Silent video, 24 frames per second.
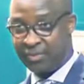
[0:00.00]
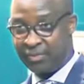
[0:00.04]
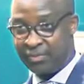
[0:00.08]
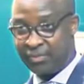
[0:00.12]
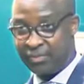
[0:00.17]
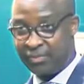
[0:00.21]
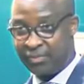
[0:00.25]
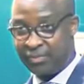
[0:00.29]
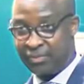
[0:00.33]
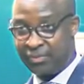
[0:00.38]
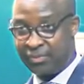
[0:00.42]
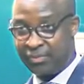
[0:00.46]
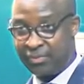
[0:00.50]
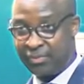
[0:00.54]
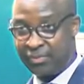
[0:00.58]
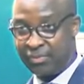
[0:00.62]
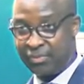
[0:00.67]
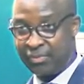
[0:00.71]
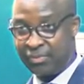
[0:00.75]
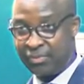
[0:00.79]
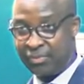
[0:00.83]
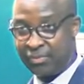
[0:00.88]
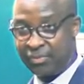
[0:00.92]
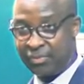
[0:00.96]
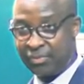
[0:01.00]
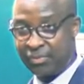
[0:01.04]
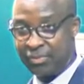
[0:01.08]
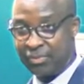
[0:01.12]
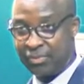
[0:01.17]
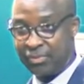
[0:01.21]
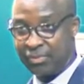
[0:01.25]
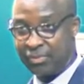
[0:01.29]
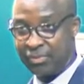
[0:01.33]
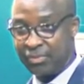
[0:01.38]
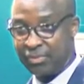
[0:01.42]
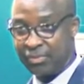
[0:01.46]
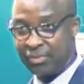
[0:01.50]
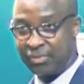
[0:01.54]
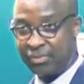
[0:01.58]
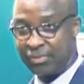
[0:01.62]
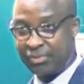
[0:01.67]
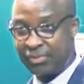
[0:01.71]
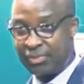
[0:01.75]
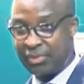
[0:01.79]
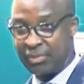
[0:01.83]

No one is speaking in this clip.